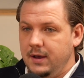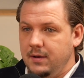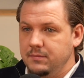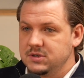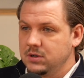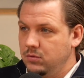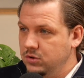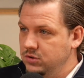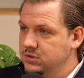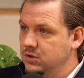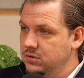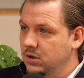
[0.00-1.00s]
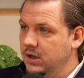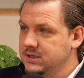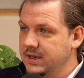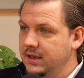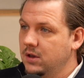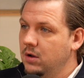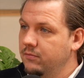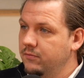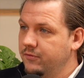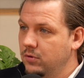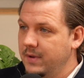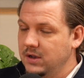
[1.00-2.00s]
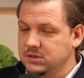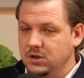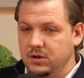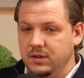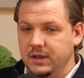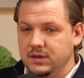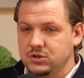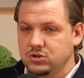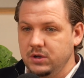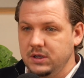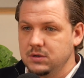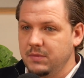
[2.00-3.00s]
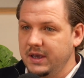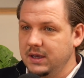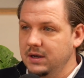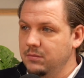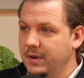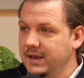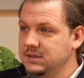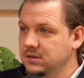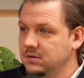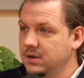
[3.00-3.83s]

Someone who's, like I say, come from outside of the industry to make an impact and